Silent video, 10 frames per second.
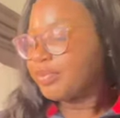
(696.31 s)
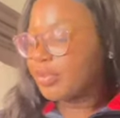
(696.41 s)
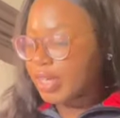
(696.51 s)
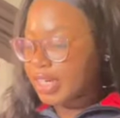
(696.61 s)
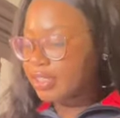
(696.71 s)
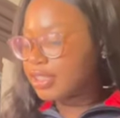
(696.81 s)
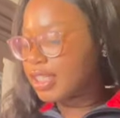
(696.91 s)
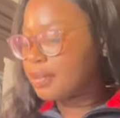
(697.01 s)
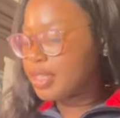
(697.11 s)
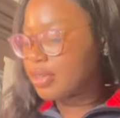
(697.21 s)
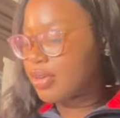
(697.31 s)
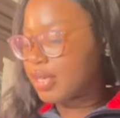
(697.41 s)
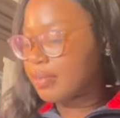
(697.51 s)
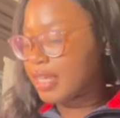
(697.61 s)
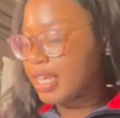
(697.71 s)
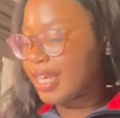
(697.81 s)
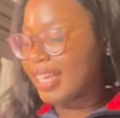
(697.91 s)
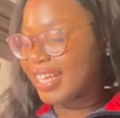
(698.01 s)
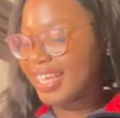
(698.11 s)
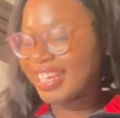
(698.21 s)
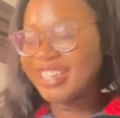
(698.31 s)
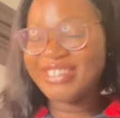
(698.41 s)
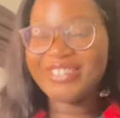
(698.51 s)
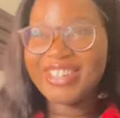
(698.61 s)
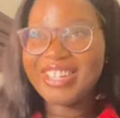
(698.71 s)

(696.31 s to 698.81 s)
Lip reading: My next tip is going to be enjoy